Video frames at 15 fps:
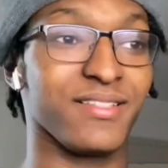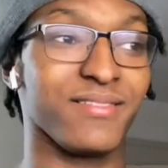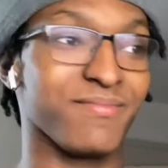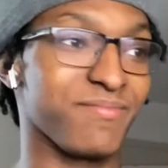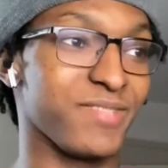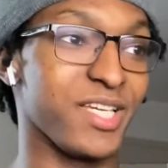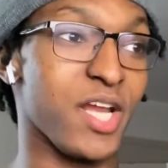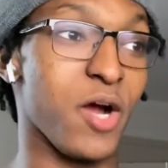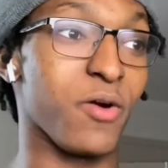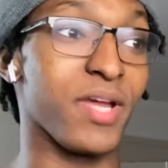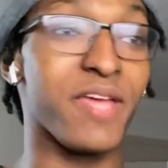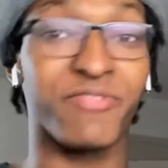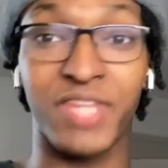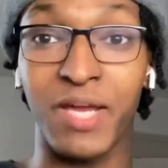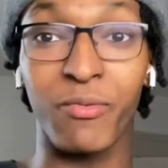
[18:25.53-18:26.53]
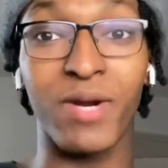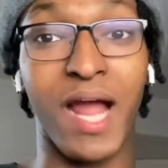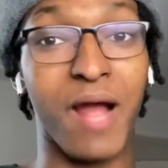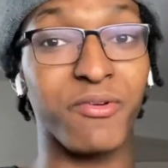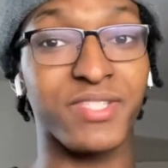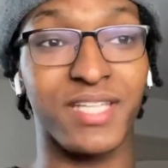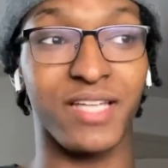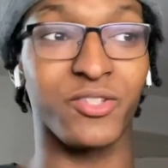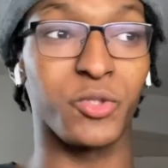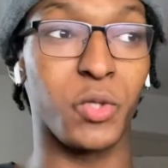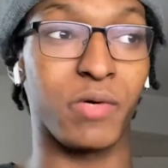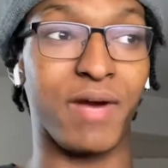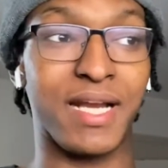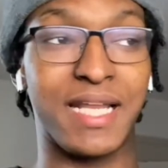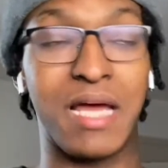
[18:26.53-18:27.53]
if they were outside the door
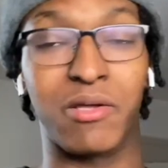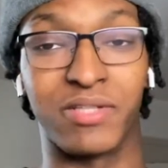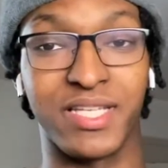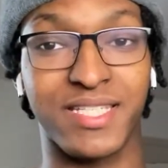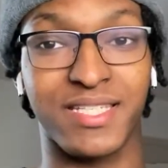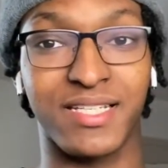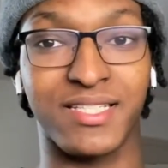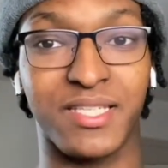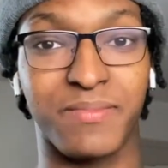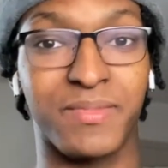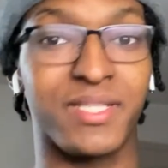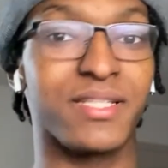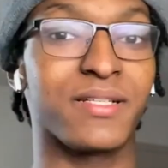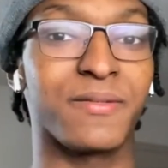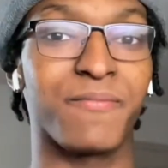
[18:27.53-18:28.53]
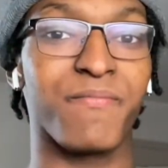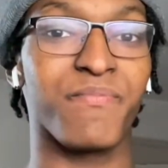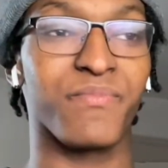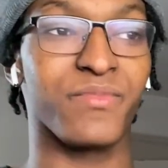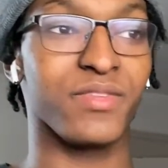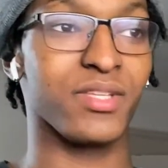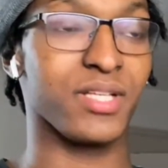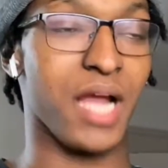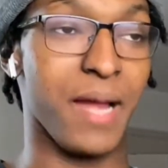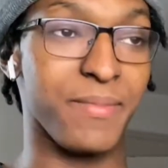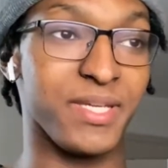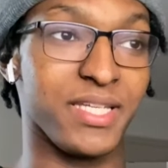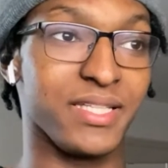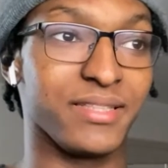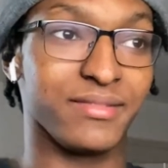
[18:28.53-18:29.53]
right now listening to me, I
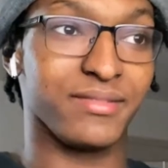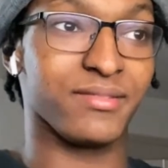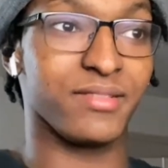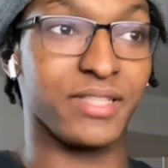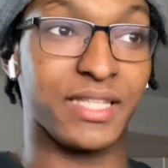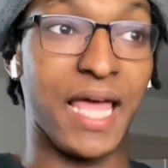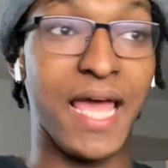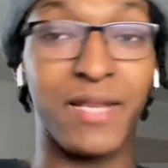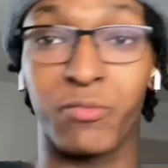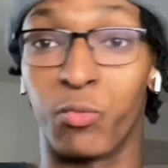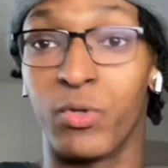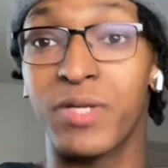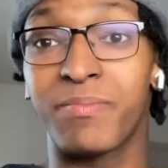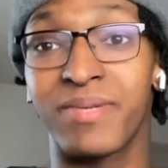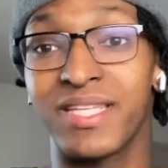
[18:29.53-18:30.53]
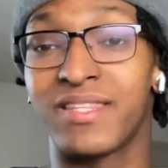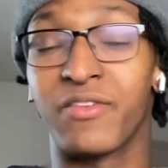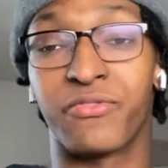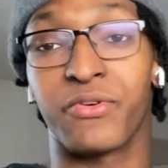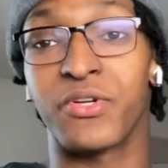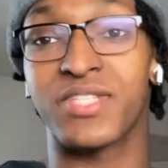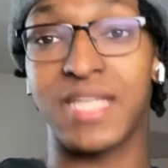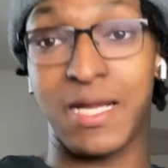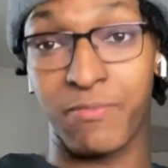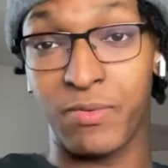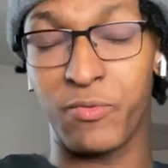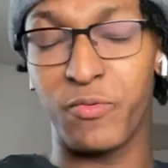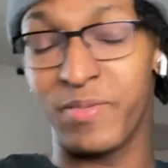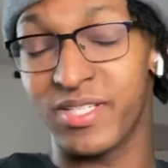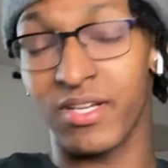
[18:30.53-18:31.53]
mean, that would be the first time we
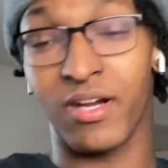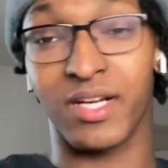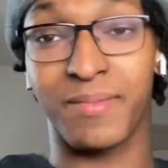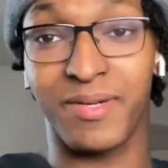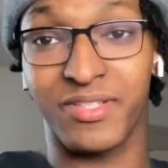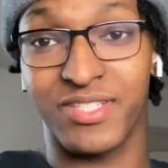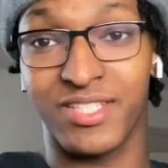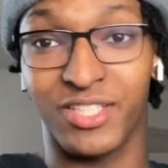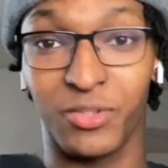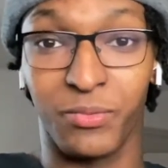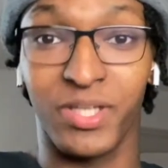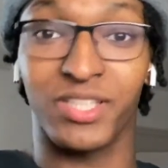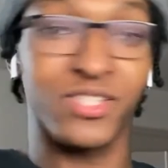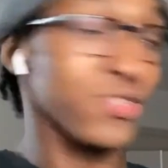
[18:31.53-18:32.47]
would be talking about the situation. So